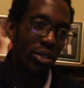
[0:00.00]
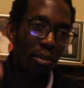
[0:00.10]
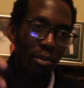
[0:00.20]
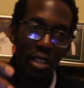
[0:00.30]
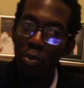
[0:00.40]

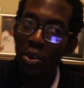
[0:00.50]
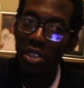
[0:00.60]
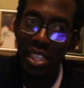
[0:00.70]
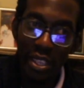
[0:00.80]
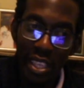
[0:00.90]
I'm just pointing
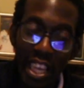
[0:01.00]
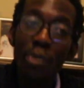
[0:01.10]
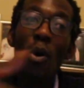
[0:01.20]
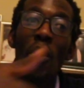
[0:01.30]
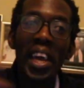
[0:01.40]
it out. That's
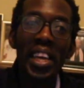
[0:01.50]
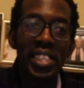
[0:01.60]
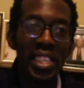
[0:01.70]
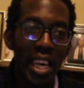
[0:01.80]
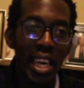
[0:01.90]

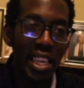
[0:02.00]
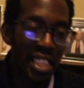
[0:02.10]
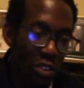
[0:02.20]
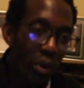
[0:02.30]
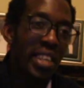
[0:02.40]
morality, guys.
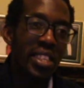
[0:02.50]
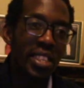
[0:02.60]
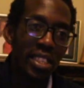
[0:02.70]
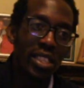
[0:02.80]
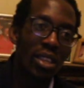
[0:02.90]
That's
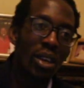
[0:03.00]
righteousness.